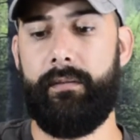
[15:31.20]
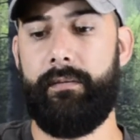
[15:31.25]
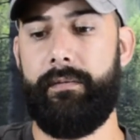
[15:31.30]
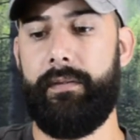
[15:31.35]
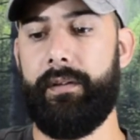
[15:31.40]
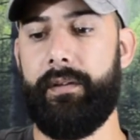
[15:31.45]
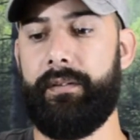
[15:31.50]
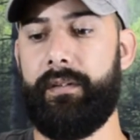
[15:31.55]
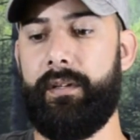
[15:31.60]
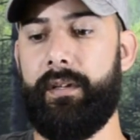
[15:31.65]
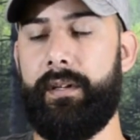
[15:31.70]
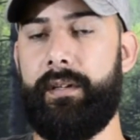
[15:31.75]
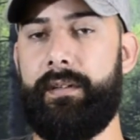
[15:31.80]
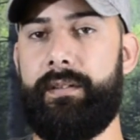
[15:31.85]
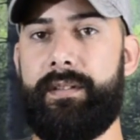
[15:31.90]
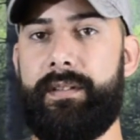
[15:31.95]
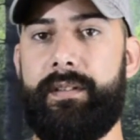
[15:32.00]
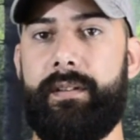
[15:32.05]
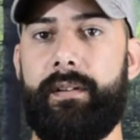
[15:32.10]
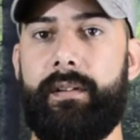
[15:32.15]
Feels
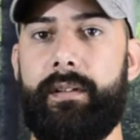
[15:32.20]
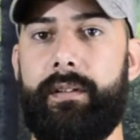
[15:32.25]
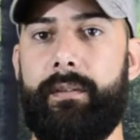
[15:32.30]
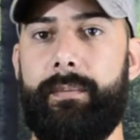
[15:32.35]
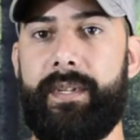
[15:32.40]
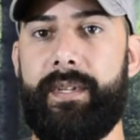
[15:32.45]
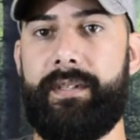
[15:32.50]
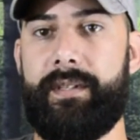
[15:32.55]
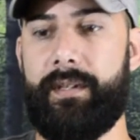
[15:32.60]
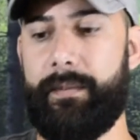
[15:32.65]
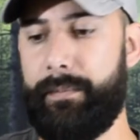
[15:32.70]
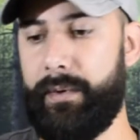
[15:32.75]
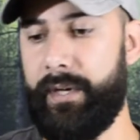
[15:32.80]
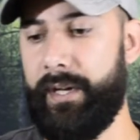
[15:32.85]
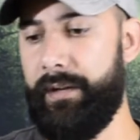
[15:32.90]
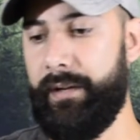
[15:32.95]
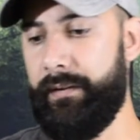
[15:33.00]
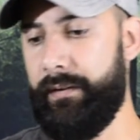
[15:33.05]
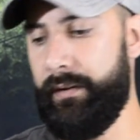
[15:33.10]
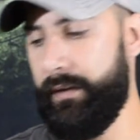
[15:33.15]
good, still a little bit
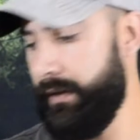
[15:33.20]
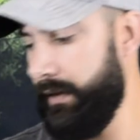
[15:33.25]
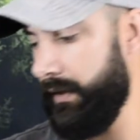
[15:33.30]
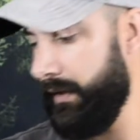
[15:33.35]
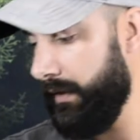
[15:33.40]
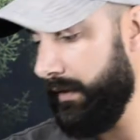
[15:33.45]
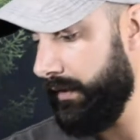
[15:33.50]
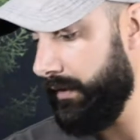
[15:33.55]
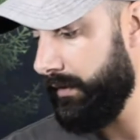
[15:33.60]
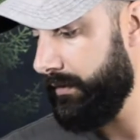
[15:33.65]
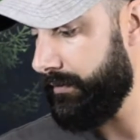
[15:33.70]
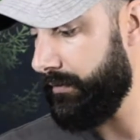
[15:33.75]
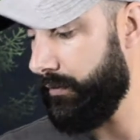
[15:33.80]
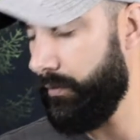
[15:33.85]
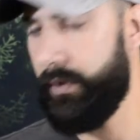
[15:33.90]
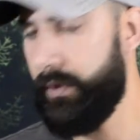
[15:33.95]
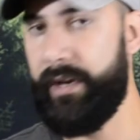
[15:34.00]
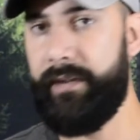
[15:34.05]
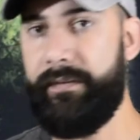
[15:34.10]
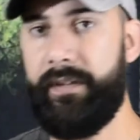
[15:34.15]
slippery. So
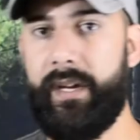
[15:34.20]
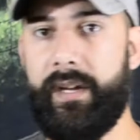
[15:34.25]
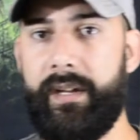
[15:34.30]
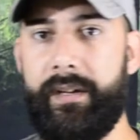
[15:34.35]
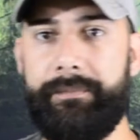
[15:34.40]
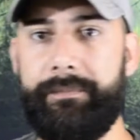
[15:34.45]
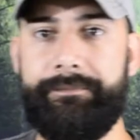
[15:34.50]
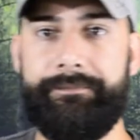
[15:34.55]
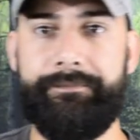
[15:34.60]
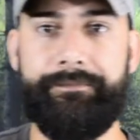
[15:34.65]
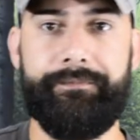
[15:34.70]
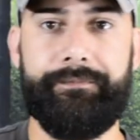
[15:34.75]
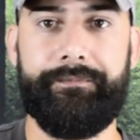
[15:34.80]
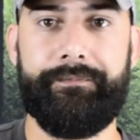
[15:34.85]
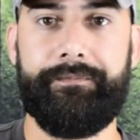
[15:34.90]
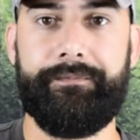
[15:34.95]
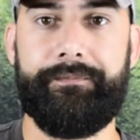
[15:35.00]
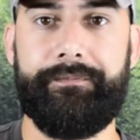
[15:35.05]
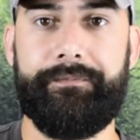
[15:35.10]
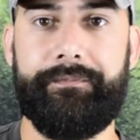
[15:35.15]
what I've done
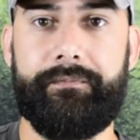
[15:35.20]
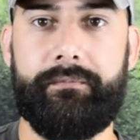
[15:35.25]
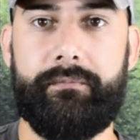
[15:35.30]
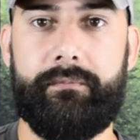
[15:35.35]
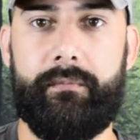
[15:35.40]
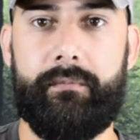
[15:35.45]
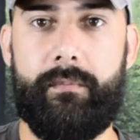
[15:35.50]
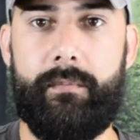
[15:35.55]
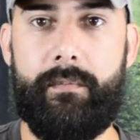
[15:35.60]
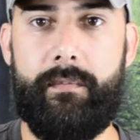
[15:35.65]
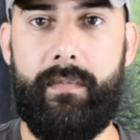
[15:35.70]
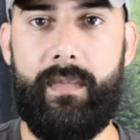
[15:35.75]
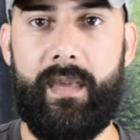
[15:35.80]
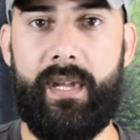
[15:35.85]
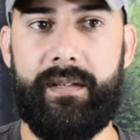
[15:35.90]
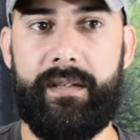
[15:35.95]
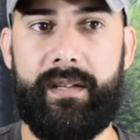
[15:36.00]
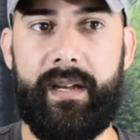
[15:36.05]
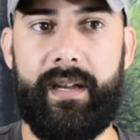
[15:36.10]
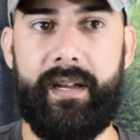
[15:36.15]

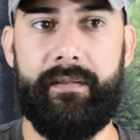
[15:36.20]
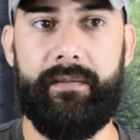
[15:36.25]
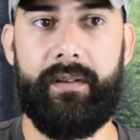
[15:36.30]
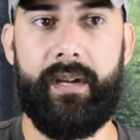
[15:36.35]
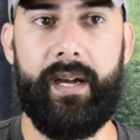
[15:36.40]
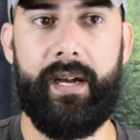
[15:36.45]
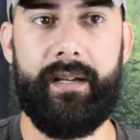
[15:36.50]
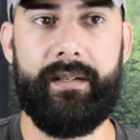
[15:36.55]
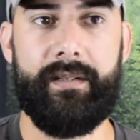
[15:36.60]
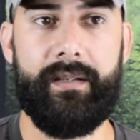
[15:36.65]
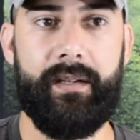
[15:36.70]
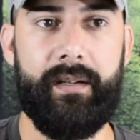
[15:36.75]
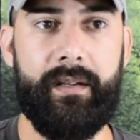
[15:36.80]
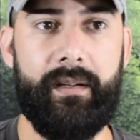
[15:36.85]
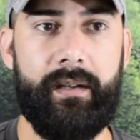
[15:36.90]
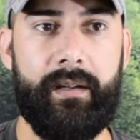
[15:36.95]
is I have cut